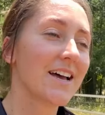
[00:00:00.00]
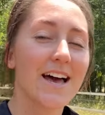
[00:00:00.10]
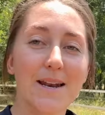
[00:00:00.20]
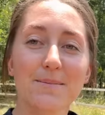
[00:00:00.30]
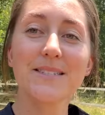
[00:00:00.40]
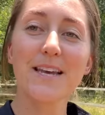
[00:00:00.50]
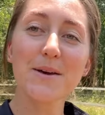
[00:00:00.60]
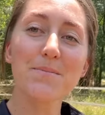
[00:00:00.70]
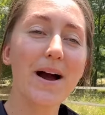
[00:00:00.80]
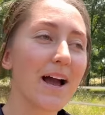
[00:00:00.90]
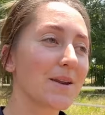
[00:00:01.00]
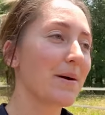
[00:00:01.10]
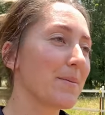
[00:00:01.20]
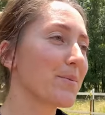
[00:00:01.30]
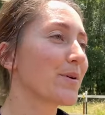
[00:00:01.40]
And I'm saying goodbye to
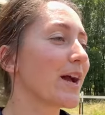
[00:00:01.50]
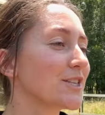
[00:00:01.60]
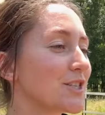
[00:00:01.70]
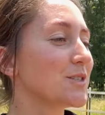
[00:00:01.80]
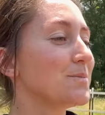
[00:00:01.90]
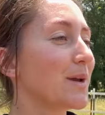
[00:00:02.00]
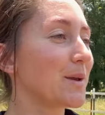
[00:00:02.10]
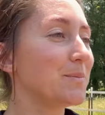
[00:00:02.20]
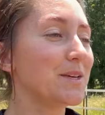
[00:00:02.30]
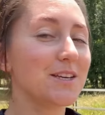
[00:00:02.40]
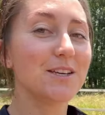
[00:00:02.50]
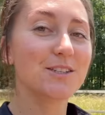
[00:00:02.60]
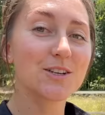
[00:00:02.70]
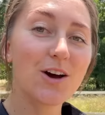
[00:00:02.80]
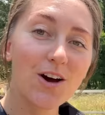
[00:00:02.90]
my precious babies.